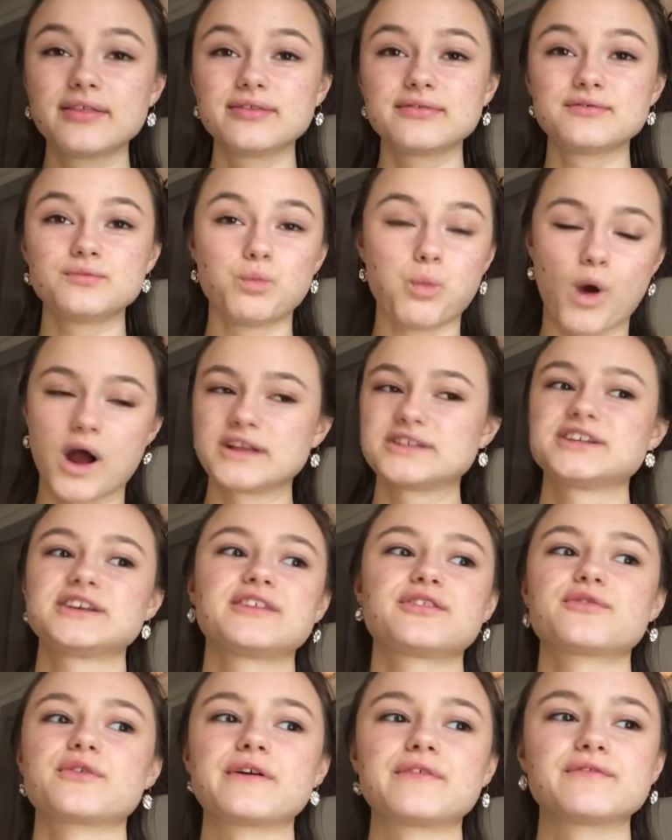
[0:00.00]
watching
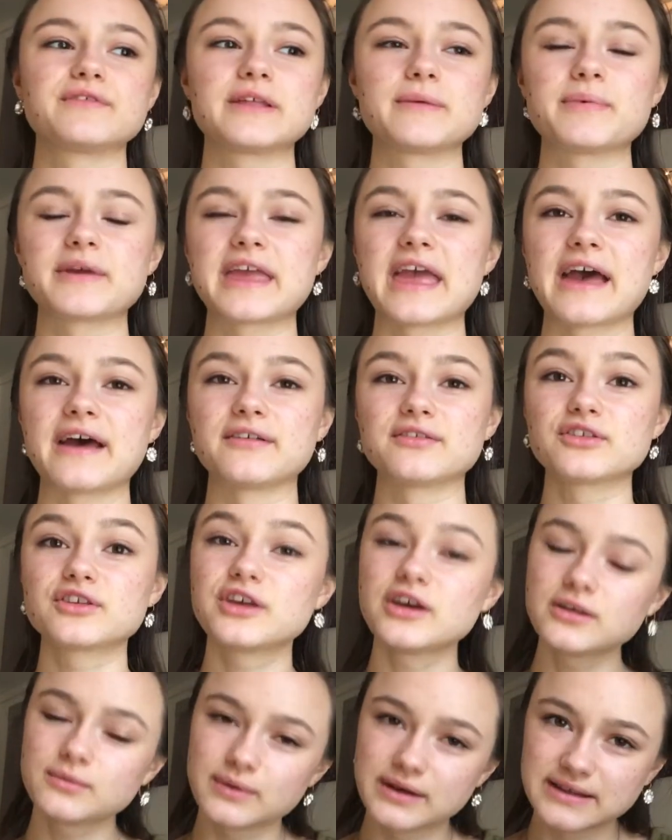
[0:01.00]
thrift flip accounts.
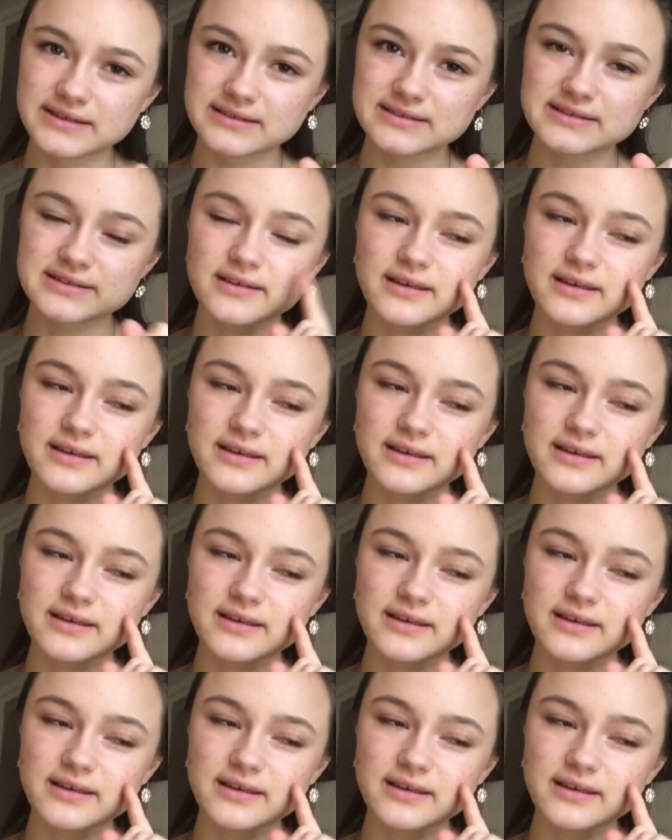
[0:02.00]
Good ones.